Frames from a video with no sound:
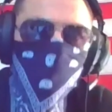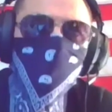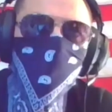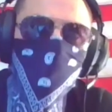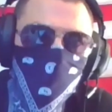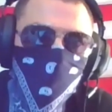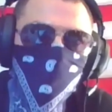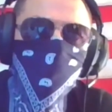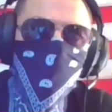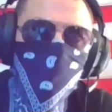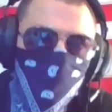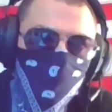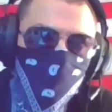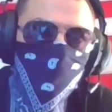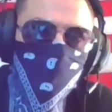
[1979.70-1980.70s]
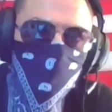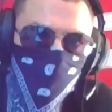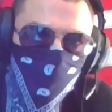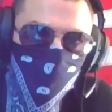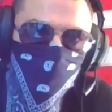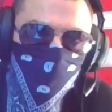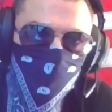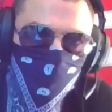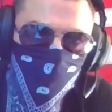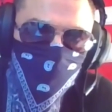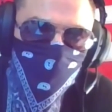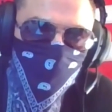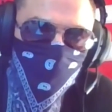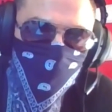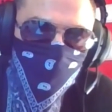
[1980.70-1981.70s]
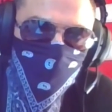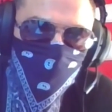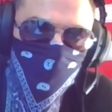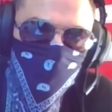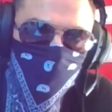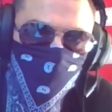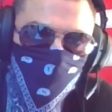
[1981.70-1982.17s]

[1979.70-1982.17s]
And this is where you